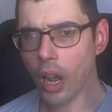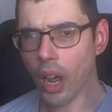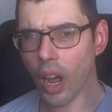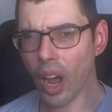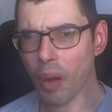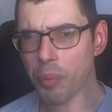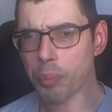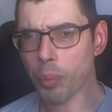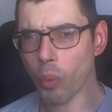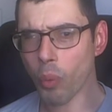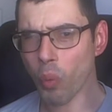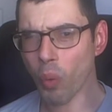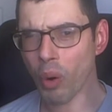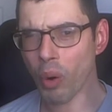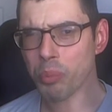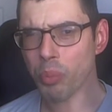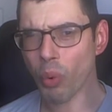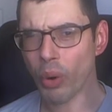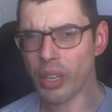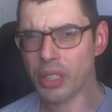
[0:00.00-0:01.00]
up
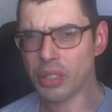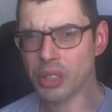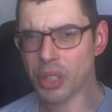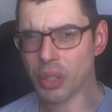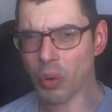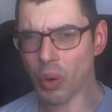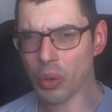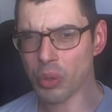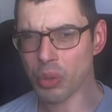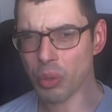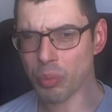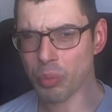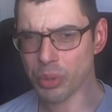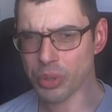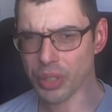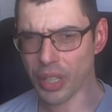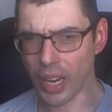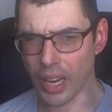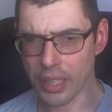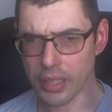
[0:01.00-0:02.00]

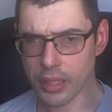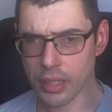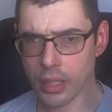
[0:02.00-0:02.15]
1.02%.